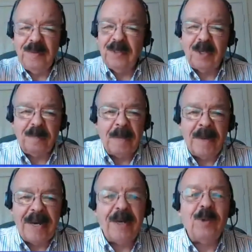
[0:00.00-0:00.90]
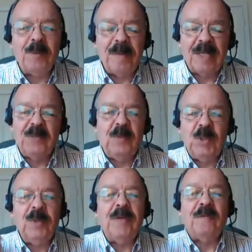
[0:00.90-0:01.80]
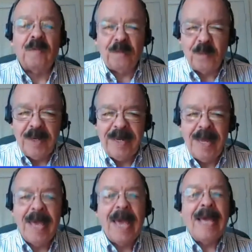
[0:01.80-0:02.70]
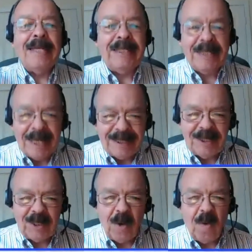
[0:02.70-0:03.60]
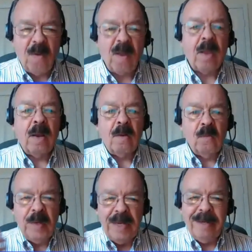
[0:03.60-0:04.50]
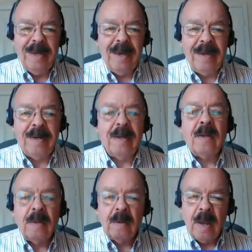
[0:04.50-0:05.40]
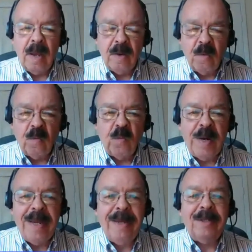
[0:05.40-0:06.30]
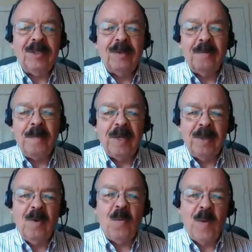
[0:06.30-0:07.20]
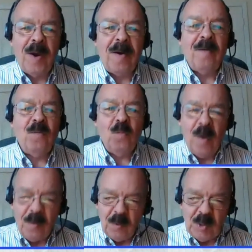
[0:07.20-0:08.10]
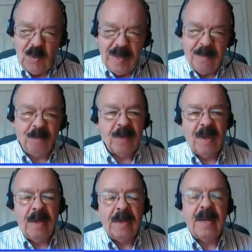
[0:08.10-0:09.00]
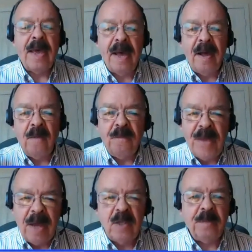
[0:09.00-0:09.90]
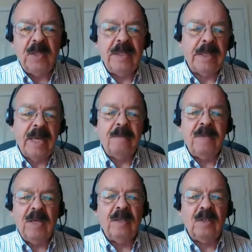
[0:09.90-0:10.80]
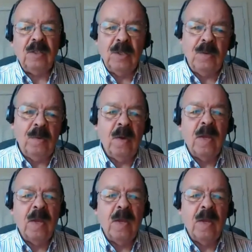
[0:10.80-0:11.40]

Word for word: this could be about 800 bucks. We're doing it for free, just so we can raise your make you aware of what we're doing and how valuable it can be to you